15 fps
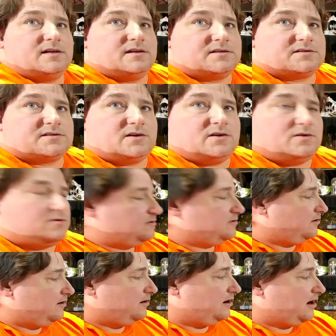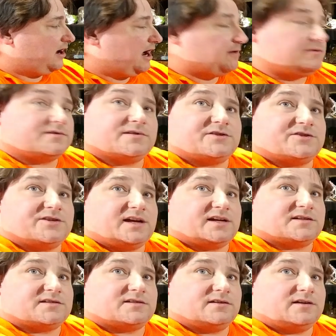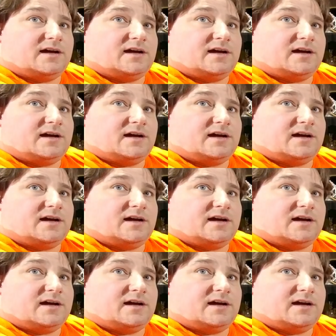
So I would suggest